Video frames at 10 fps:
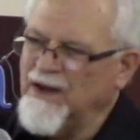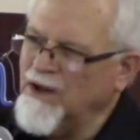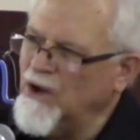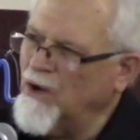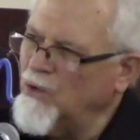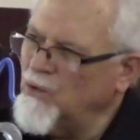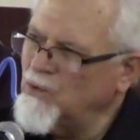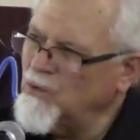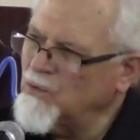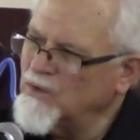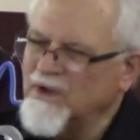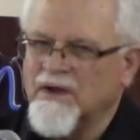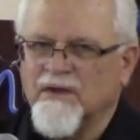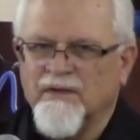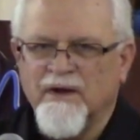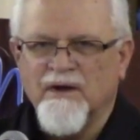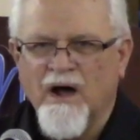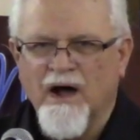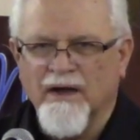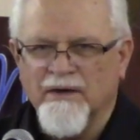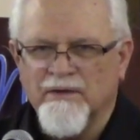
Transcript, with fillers: No, they're not.